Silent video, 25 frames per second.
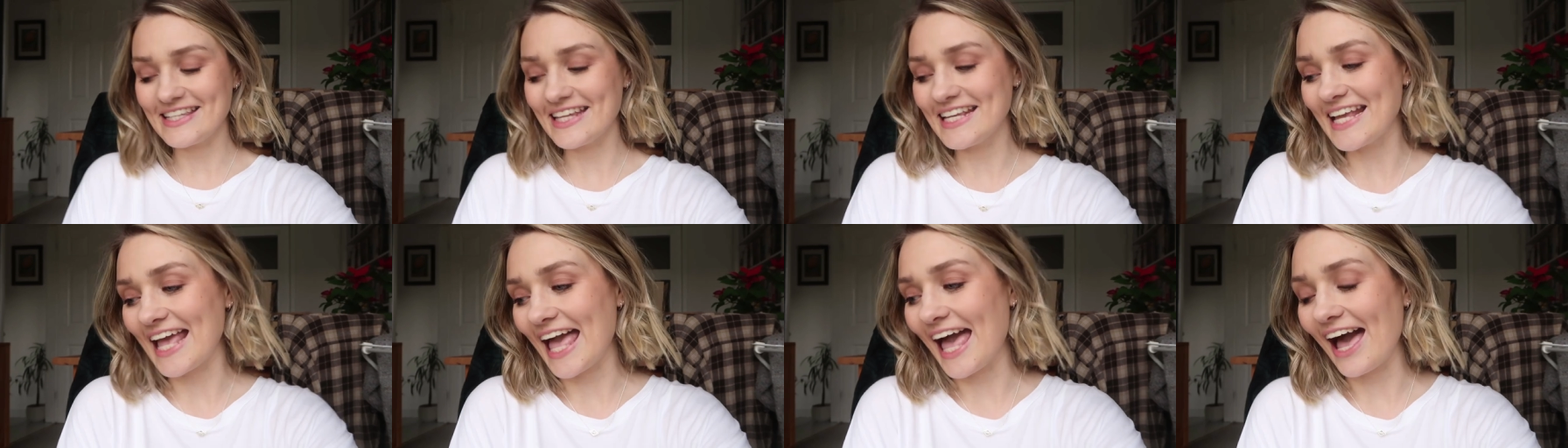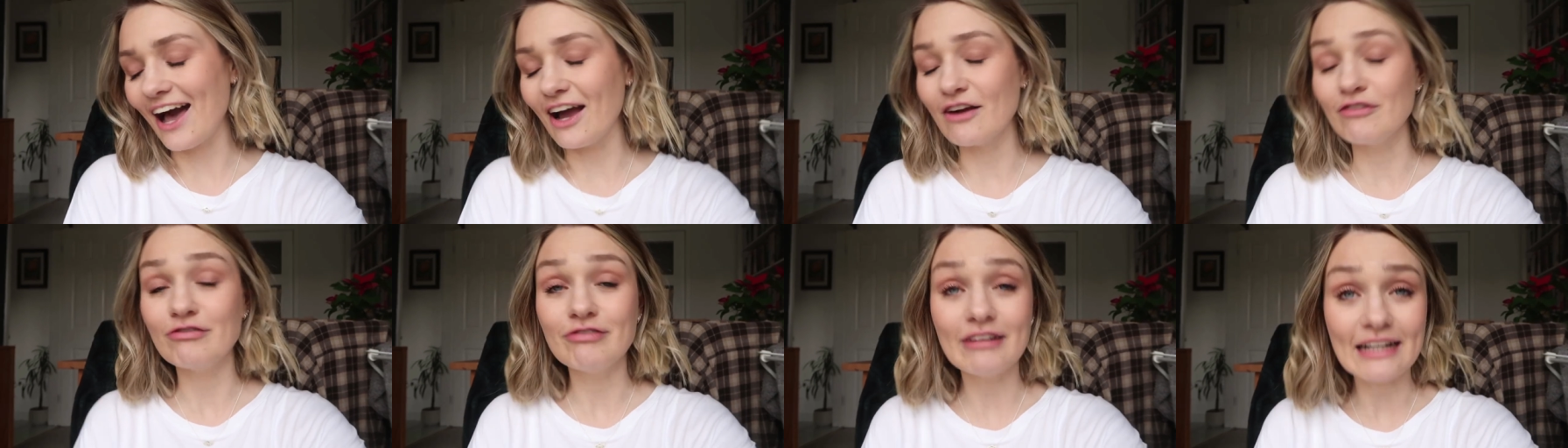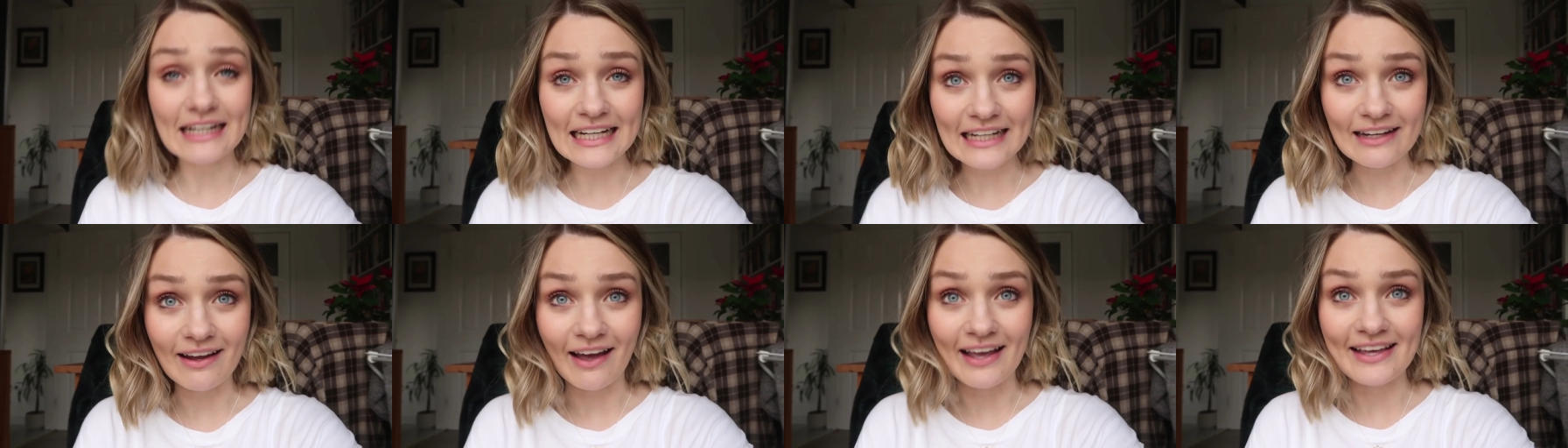so yeah i
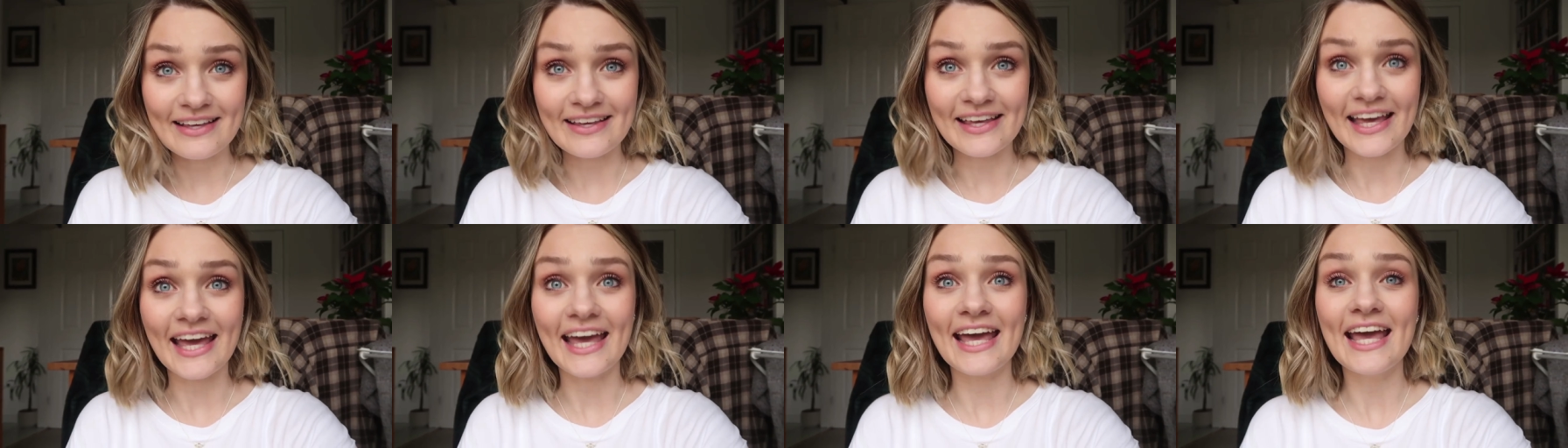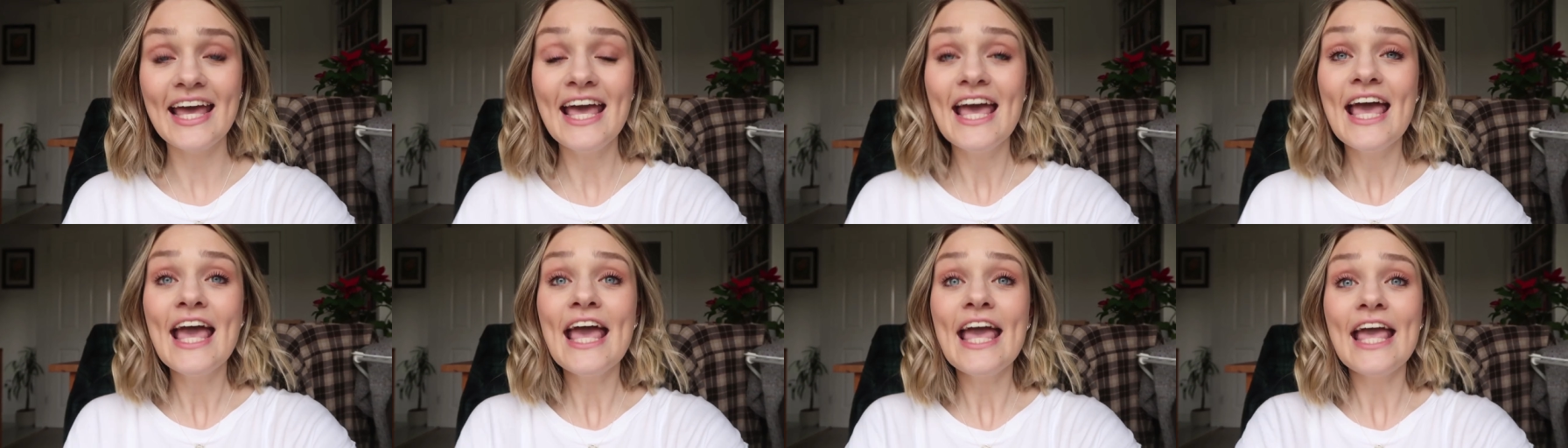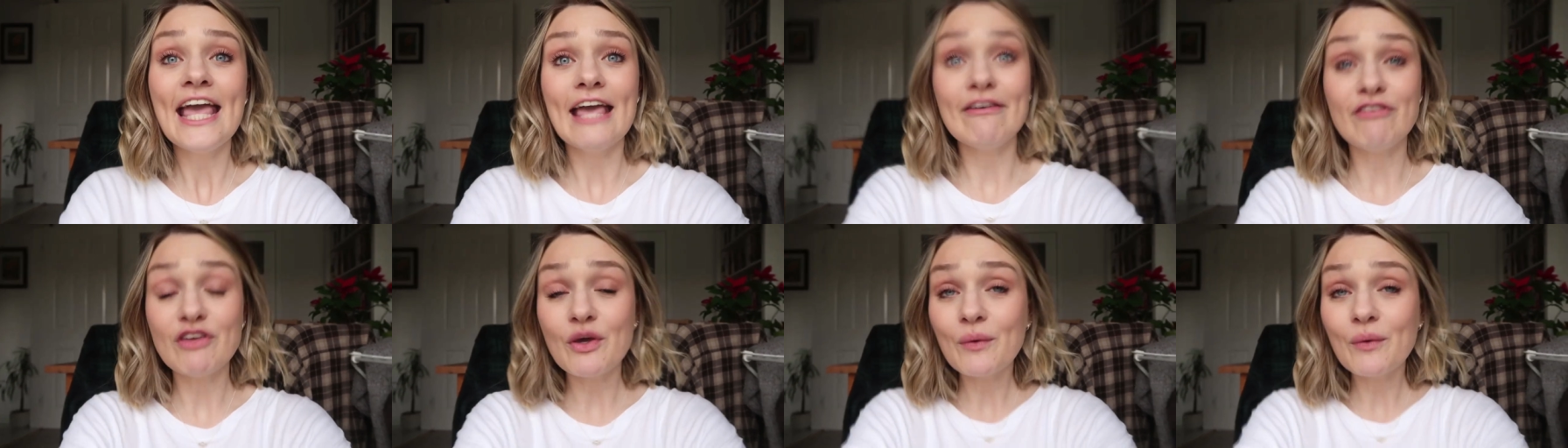really like it if